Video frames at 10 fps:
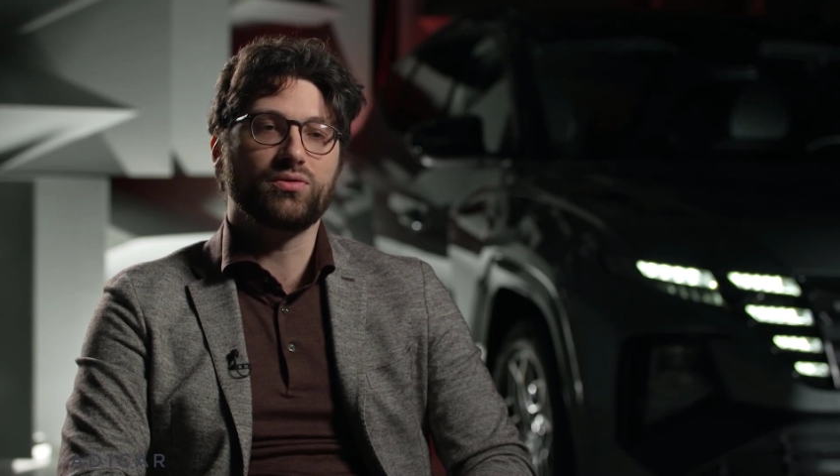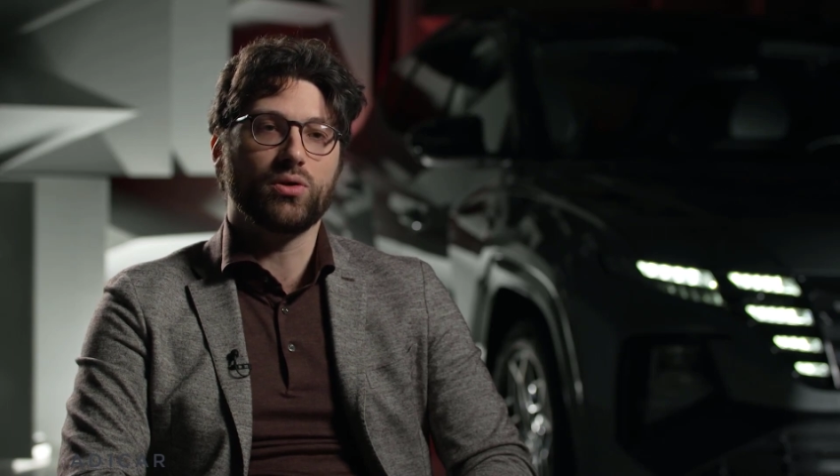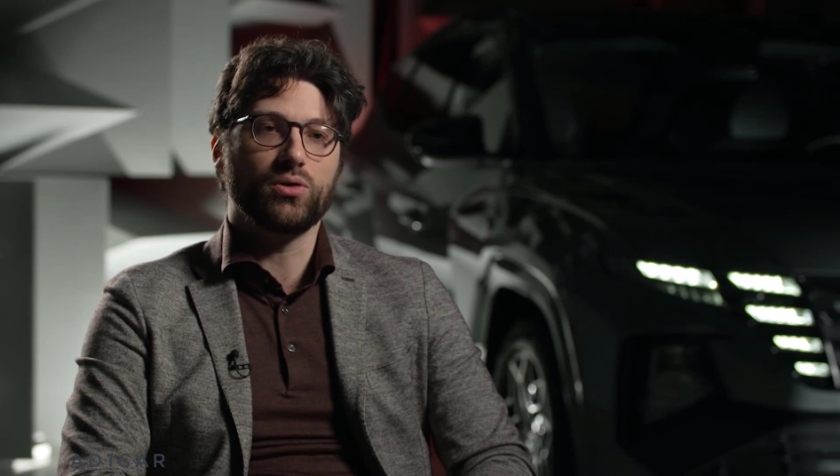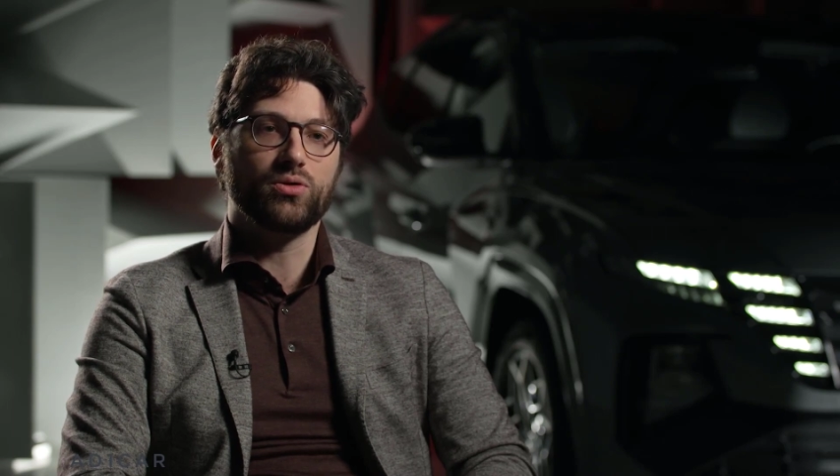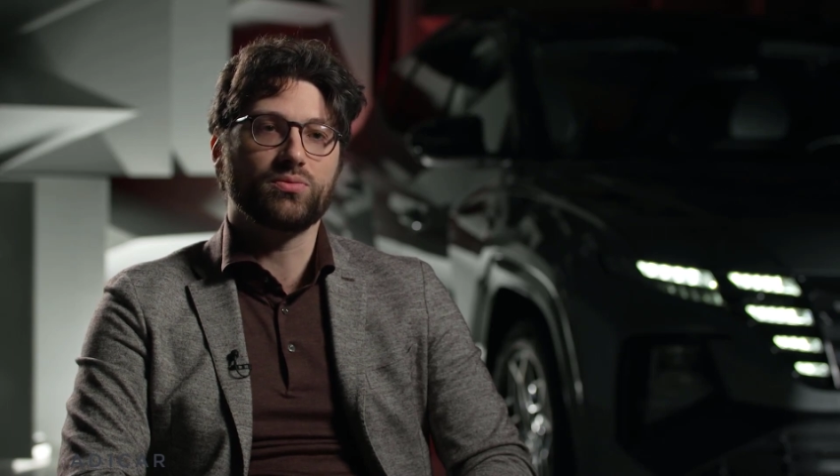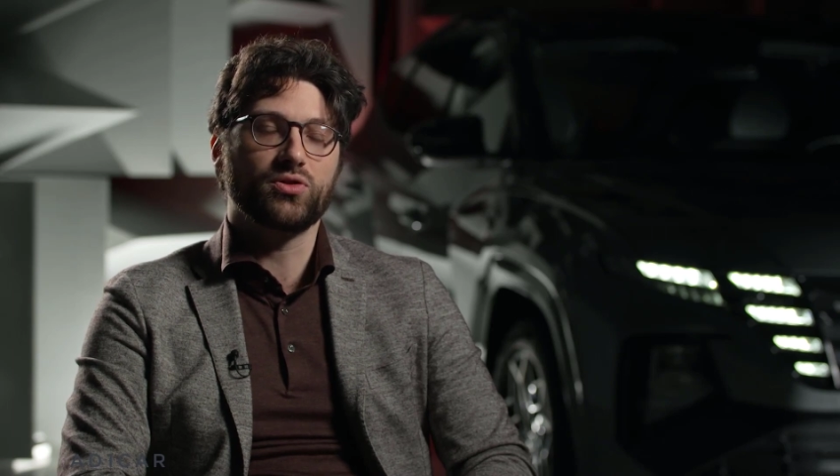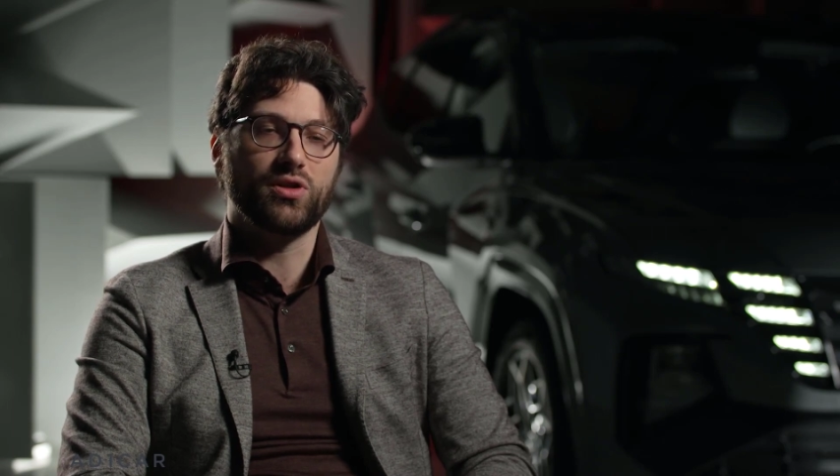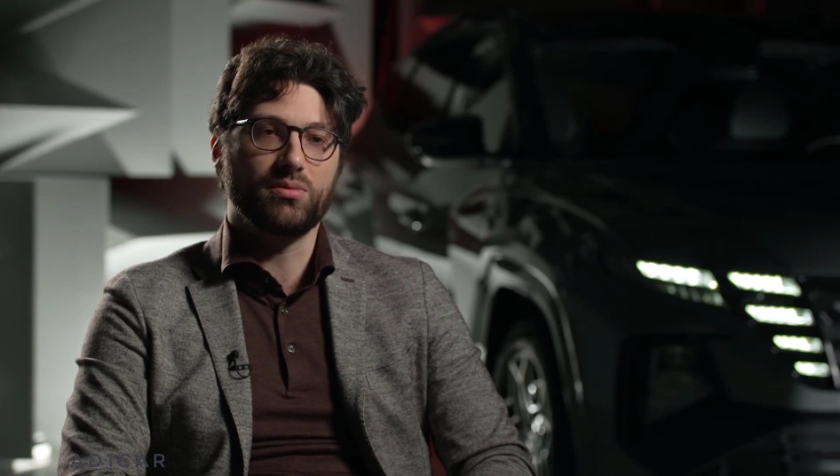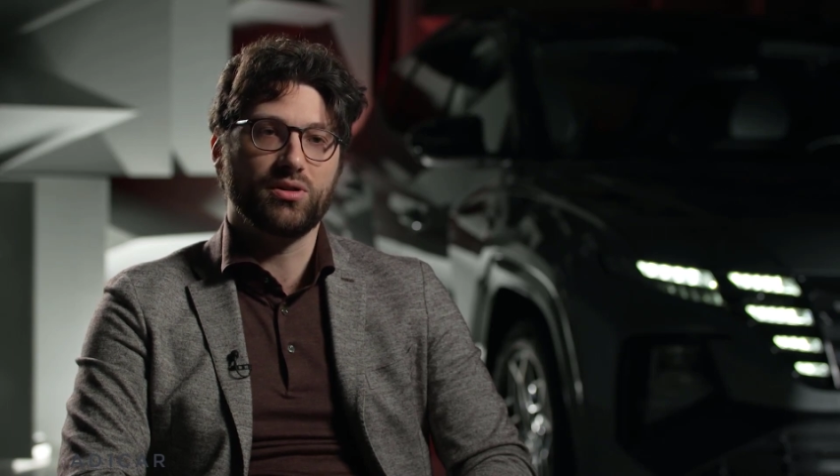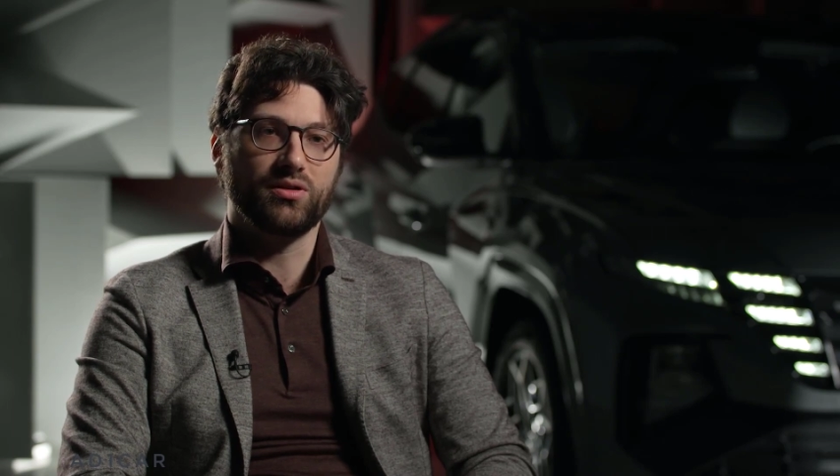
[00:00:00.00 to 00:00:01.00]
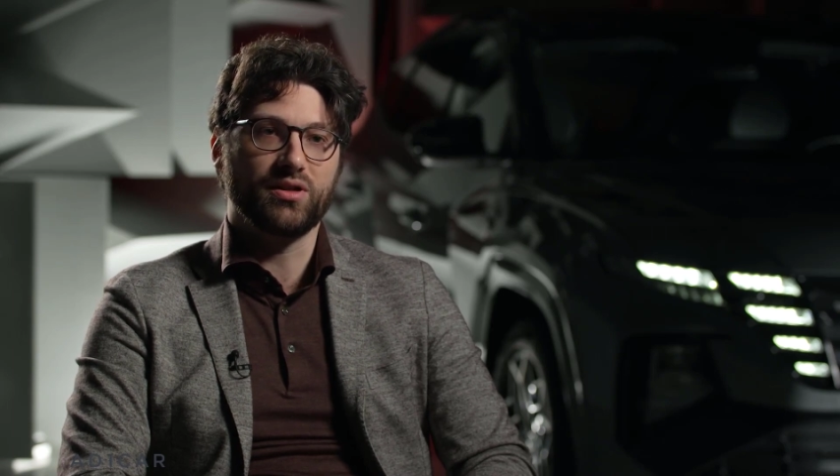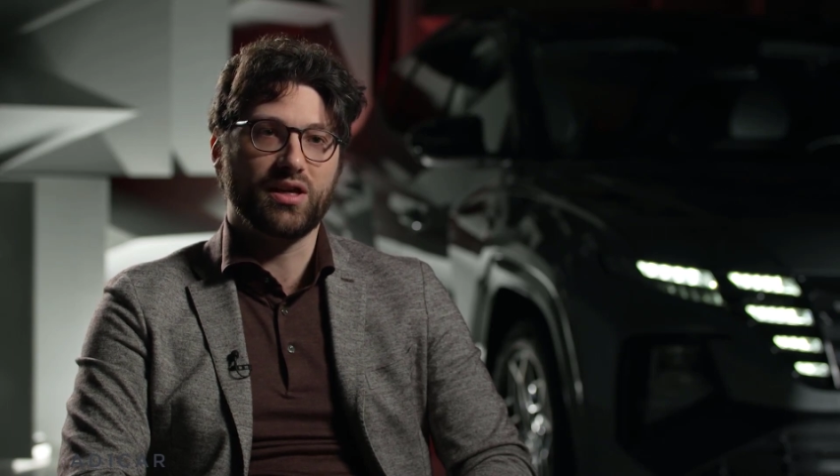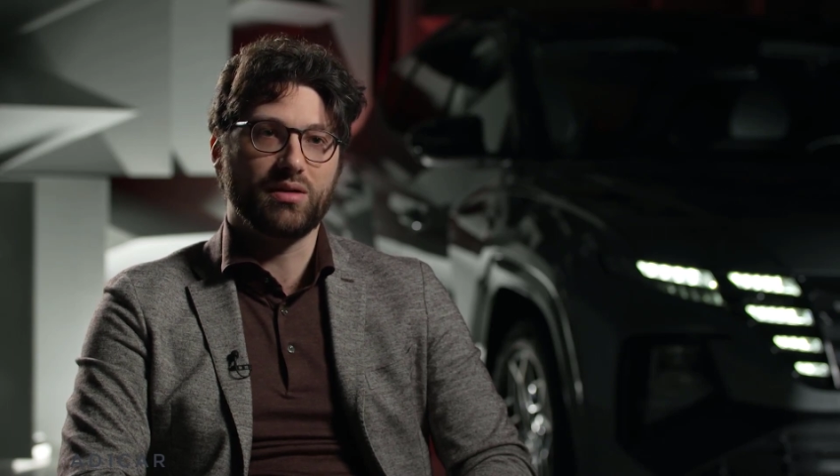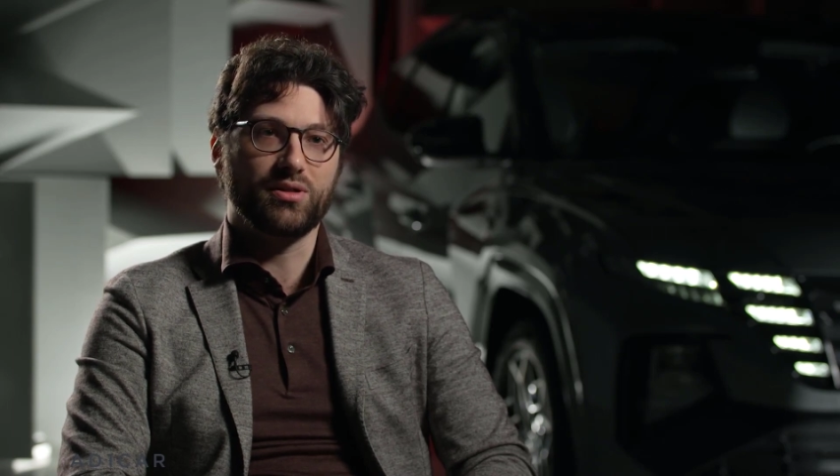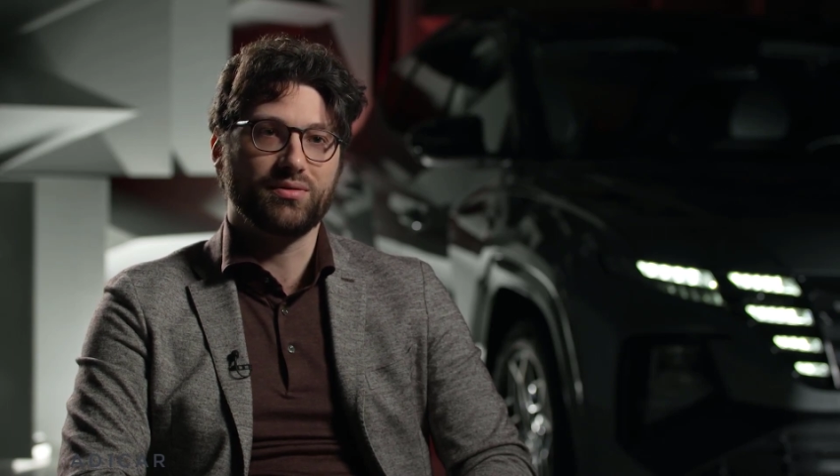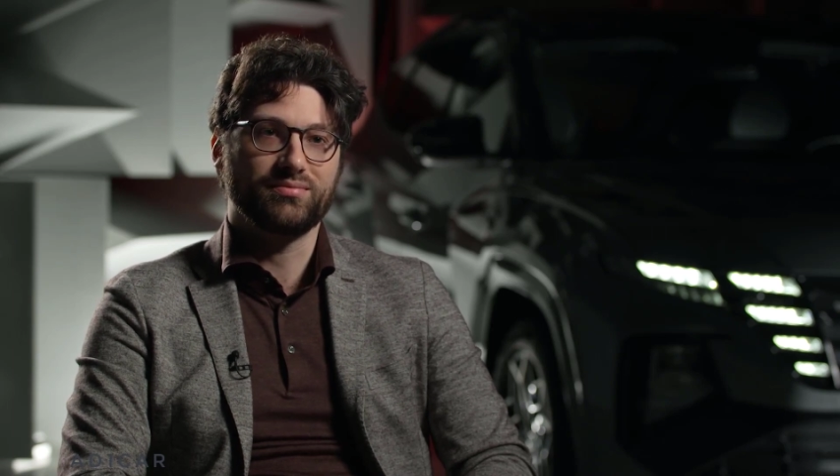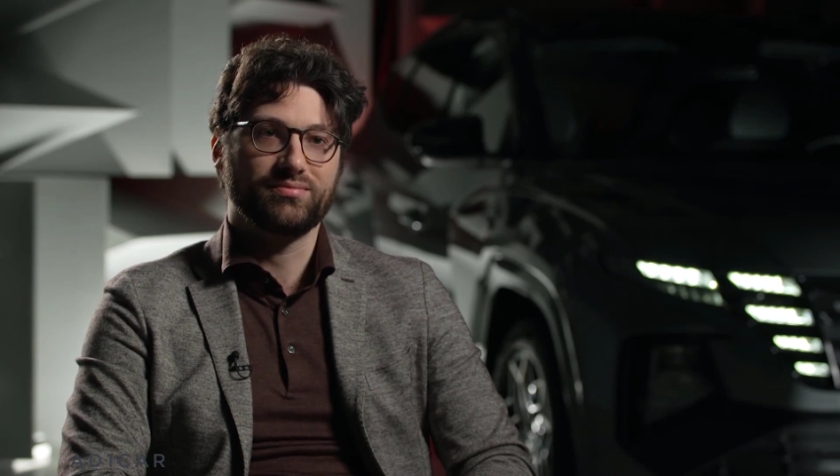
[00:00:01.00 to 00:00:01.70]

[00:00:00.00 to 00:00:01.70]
volume stable in the cabin.